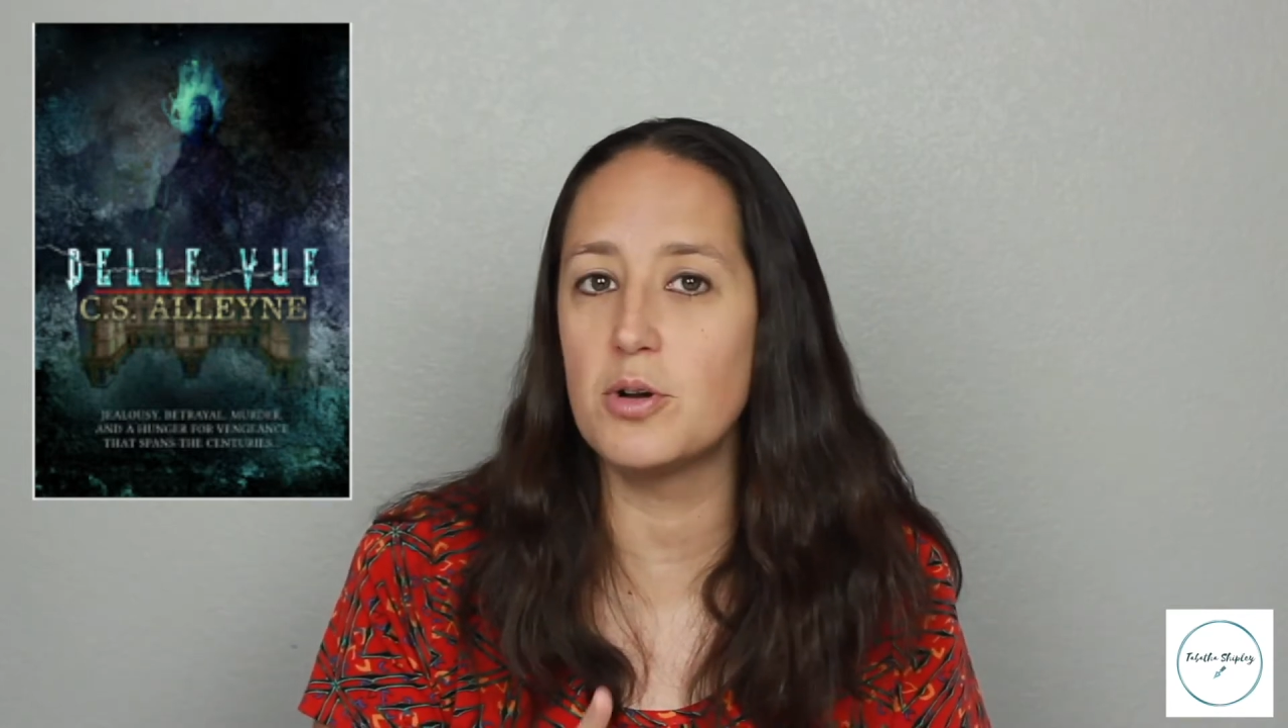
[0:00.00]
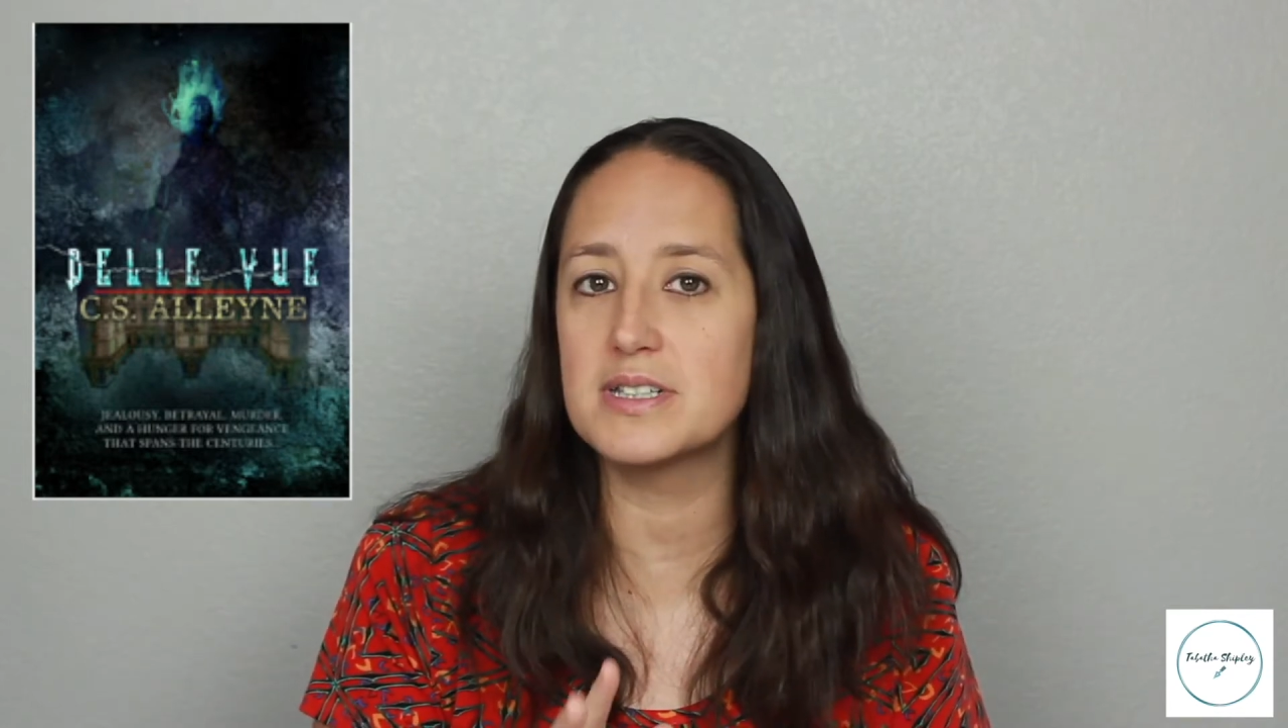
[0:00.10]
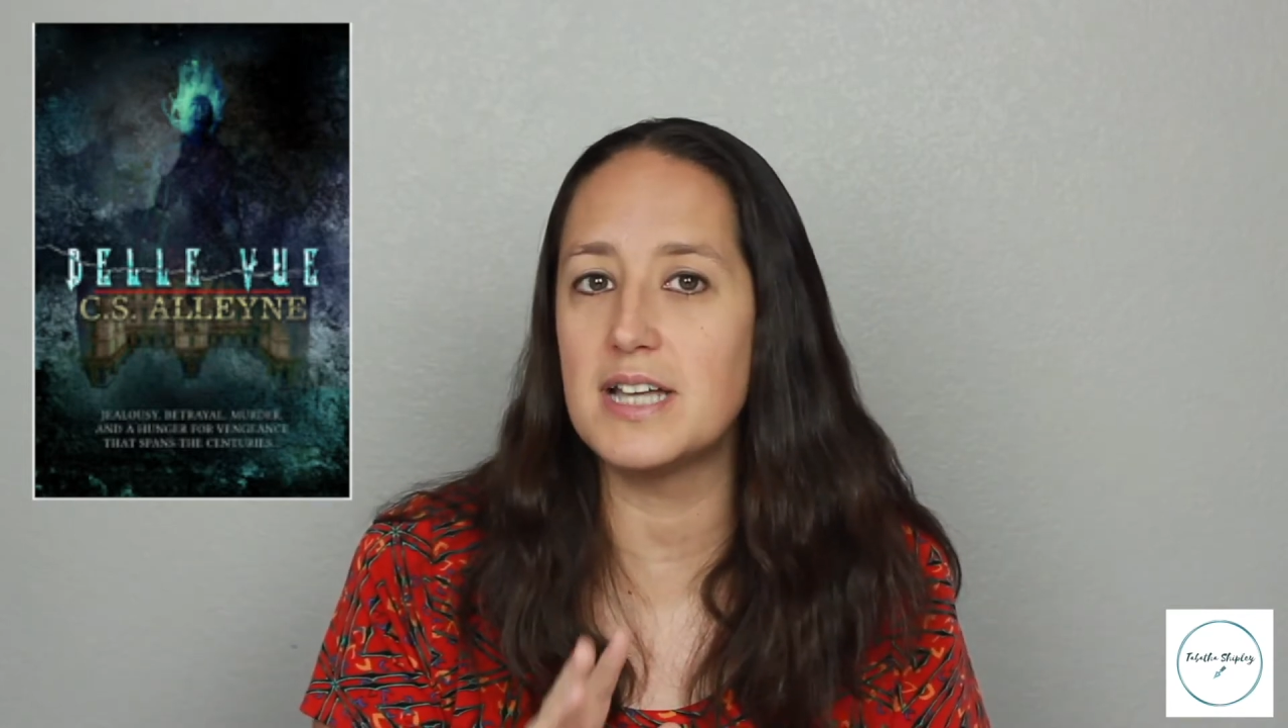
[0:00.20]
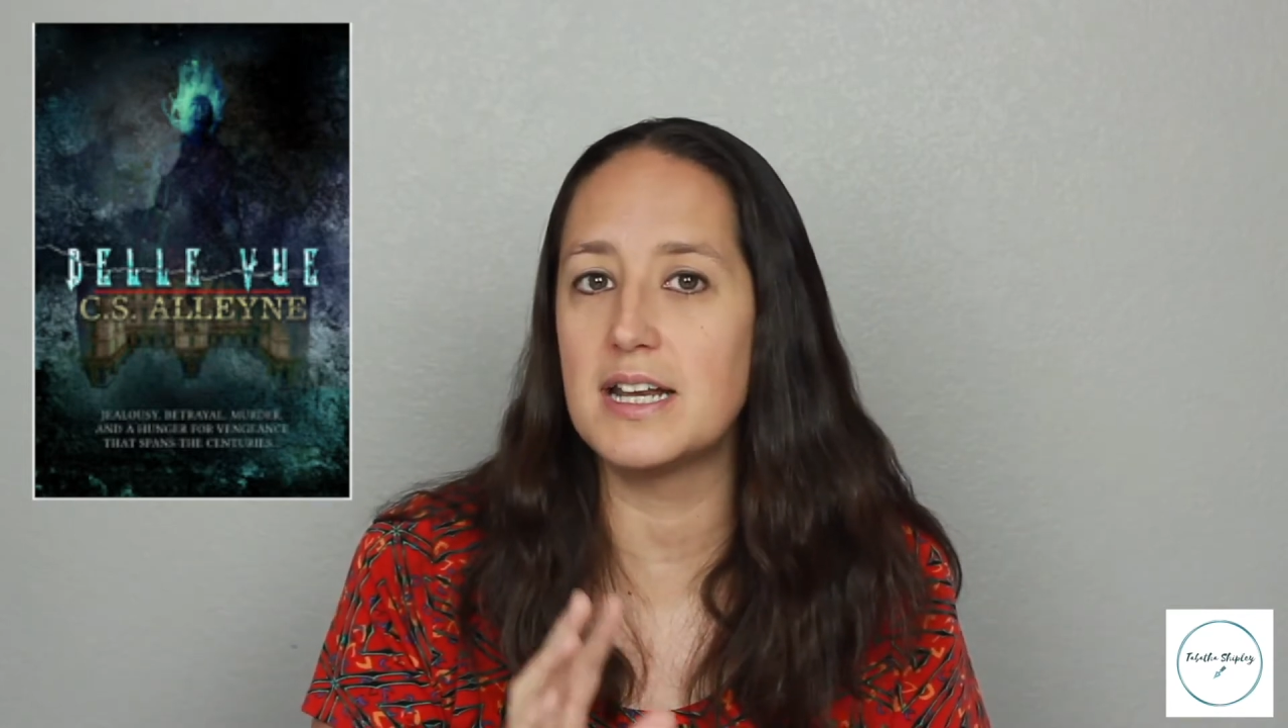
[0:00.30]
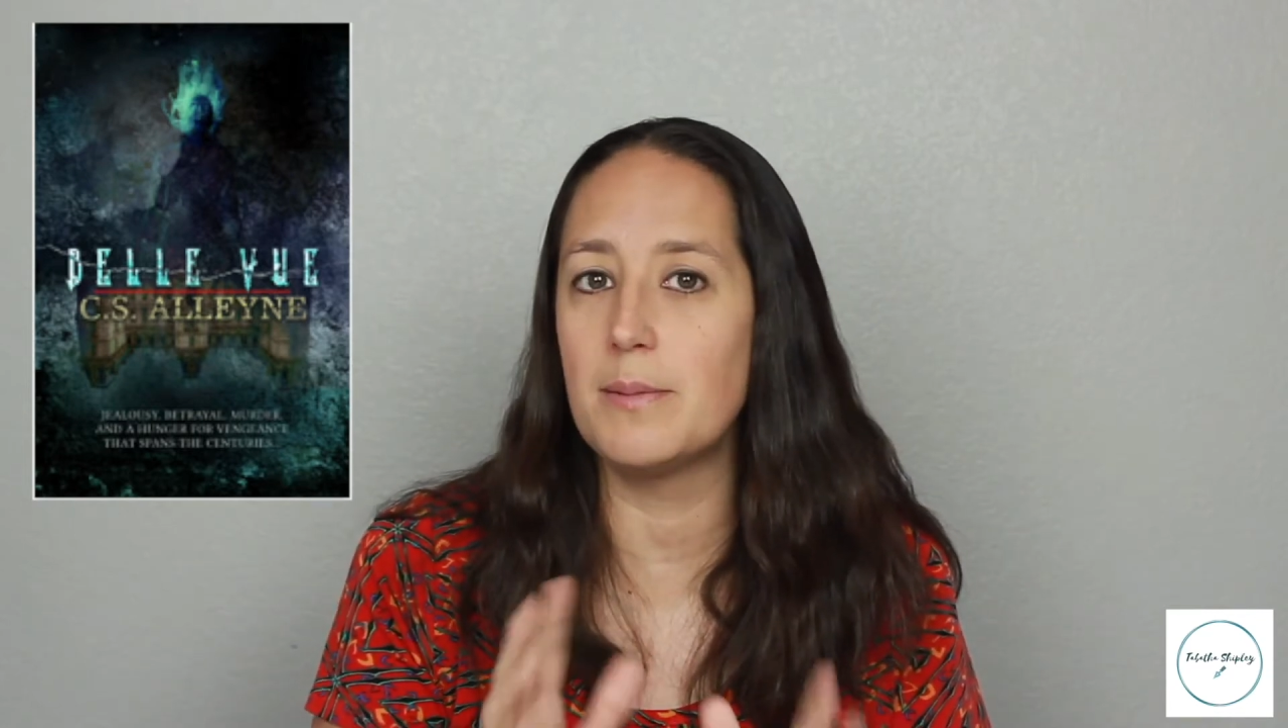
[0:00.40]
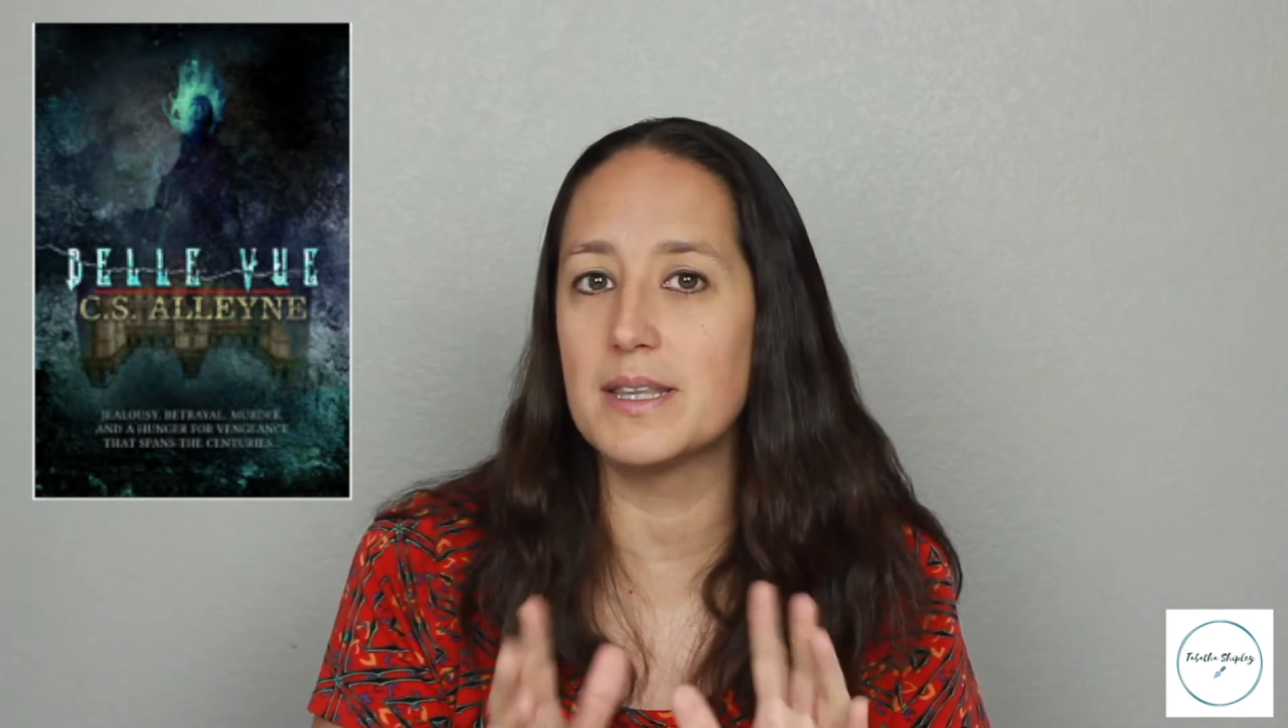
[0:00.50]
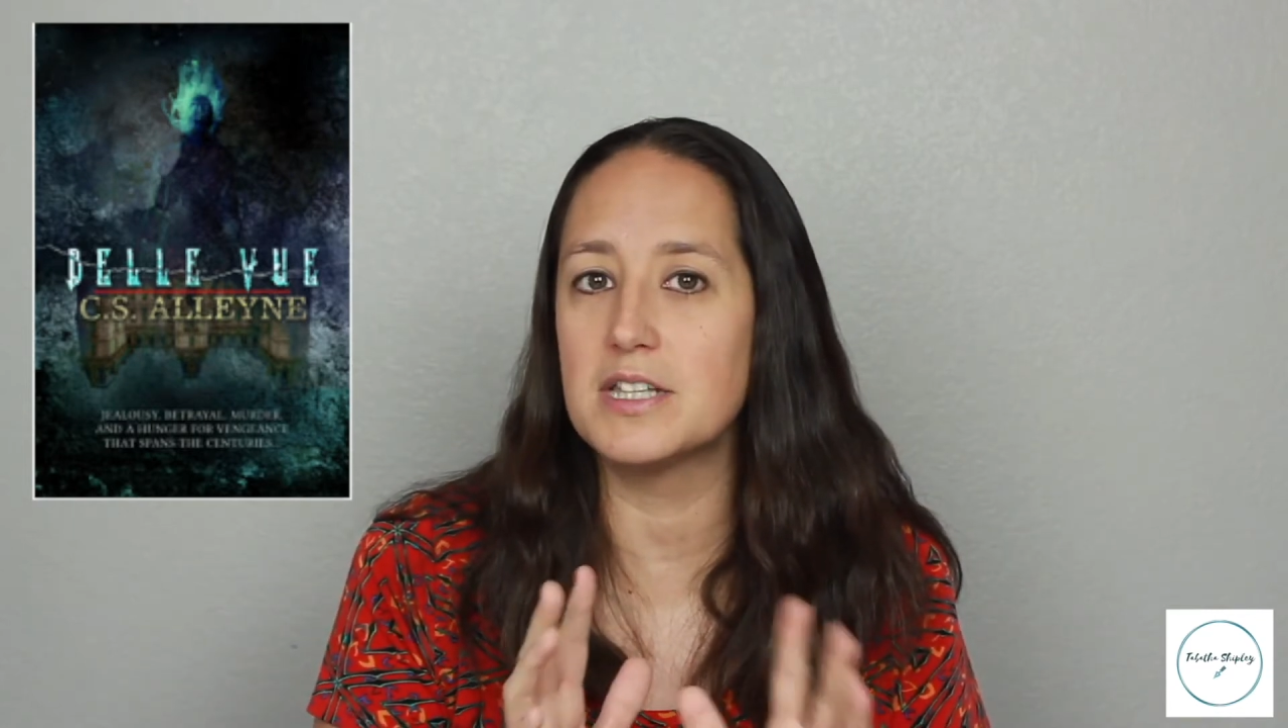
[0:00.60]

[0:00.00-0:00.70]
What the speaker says: excited about